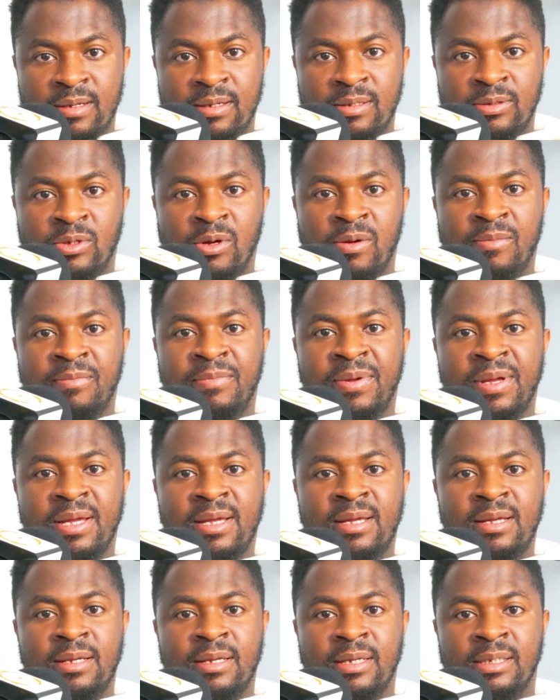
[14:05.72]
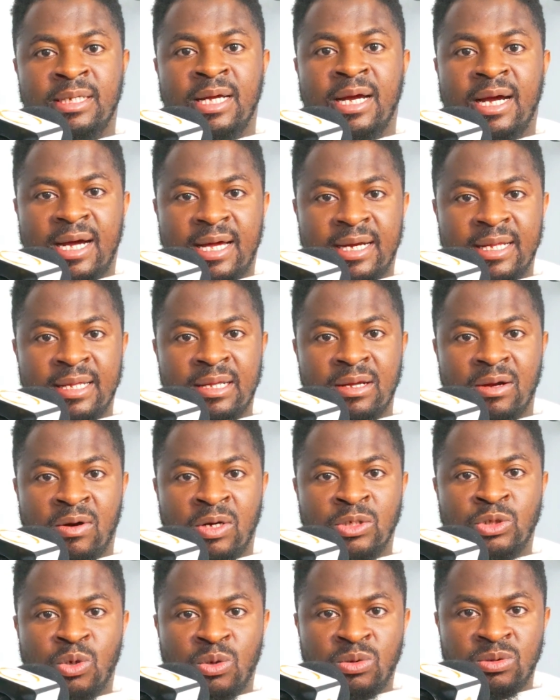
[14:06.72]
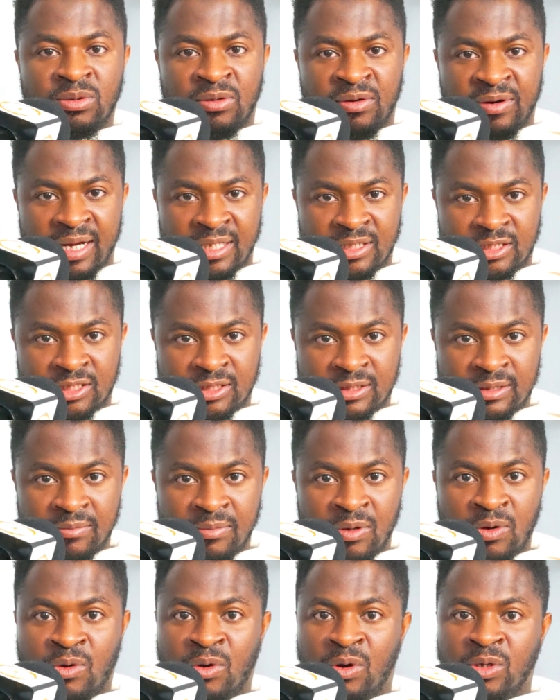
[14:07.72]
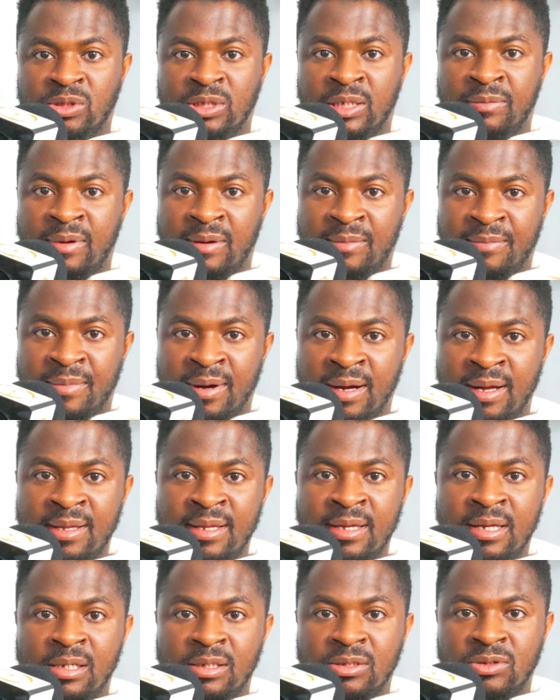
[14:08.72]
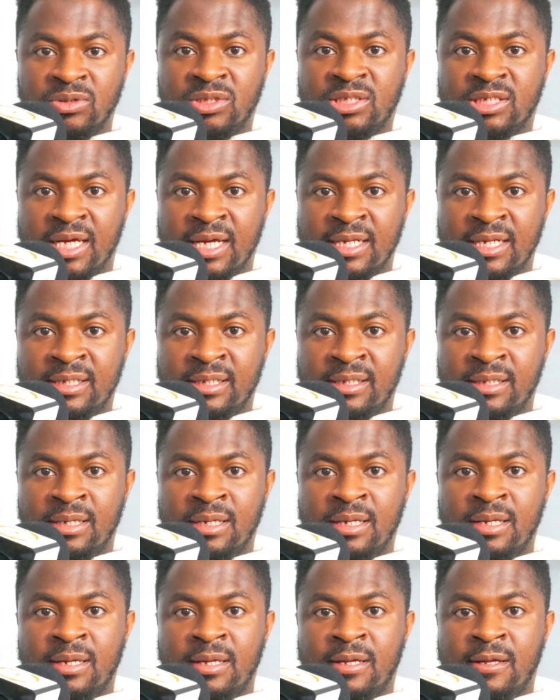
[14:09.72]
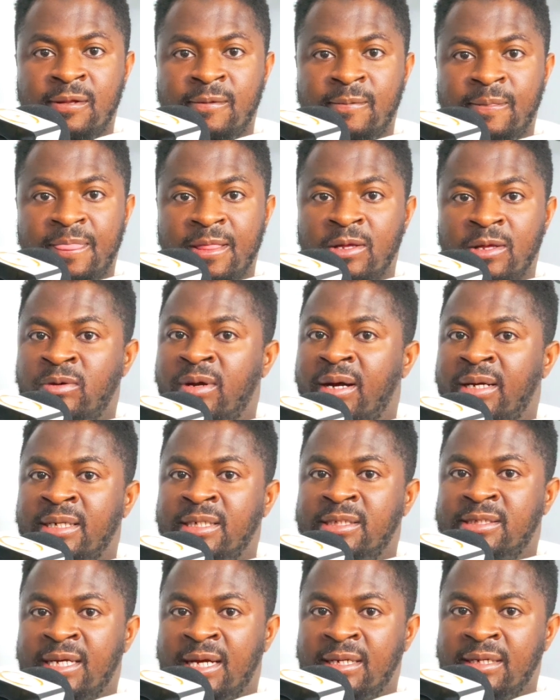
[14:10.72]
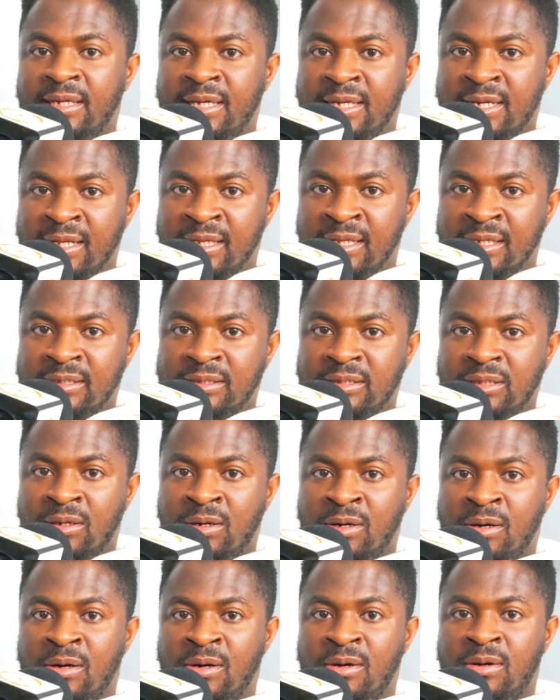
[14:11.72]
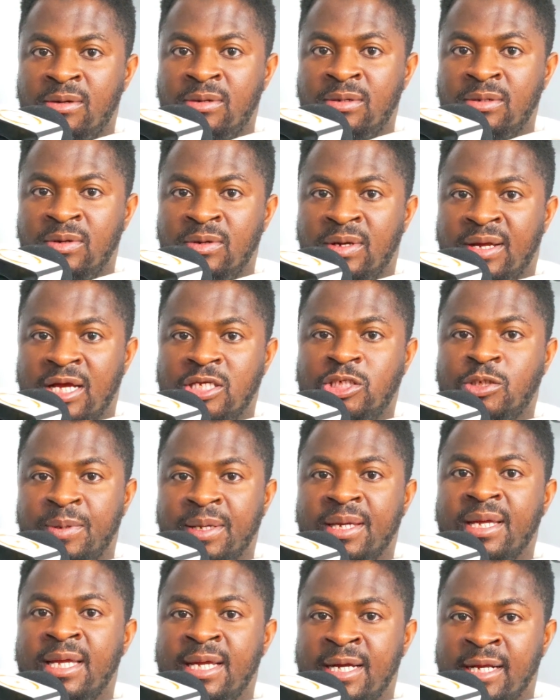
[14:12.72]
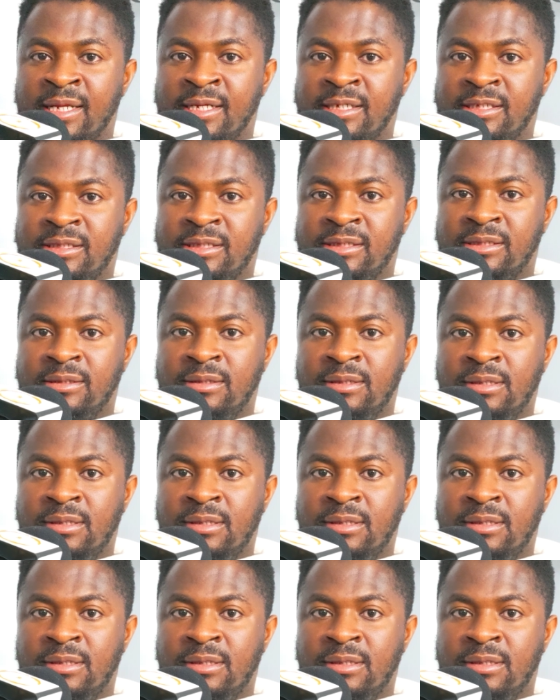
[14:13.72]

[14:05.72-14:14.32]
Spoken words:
Don't be in a hurry or don't rush, because remember, you said you don't understand English or you can't speak English.